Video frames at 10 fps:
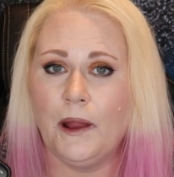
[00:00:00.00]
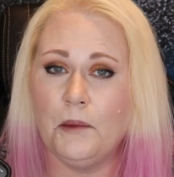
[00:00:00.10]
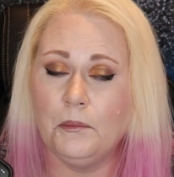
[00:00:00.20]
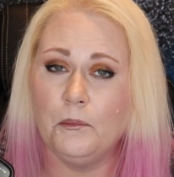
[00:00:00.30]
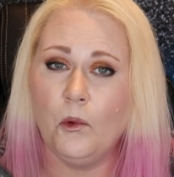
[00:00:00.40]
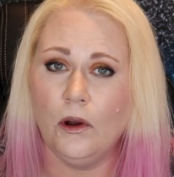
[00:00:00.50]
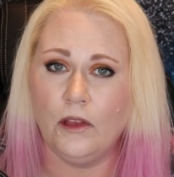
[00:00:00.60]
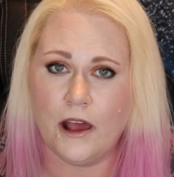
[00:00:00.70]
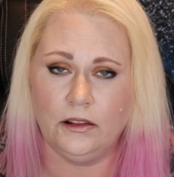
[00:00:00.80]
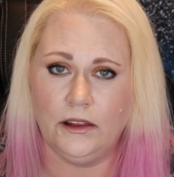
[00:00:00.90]
but I'm more
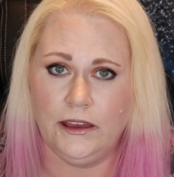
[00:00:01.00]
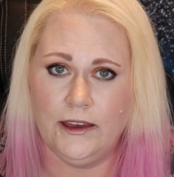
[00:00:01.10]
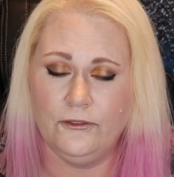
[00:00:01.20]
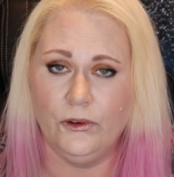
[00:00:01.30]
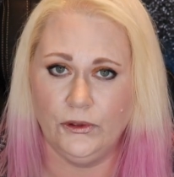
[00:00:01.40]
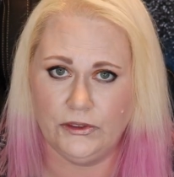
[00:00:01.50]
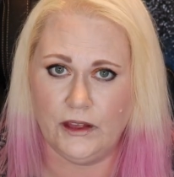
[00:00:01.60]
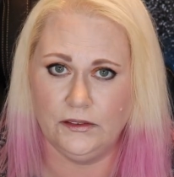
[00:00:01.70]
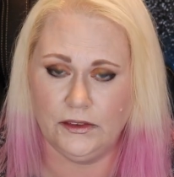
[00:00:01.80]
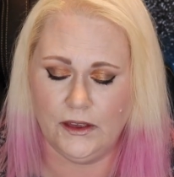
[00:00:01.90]
likely to get full
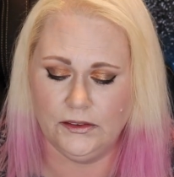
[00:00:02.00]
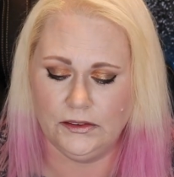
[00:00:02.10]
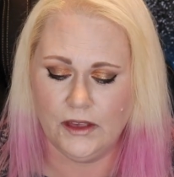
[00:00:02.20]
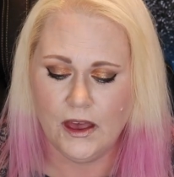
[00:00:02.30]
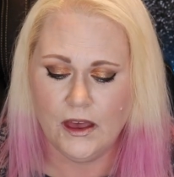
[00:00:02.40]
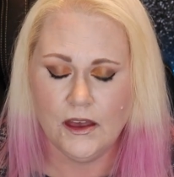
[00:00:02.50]
sentences.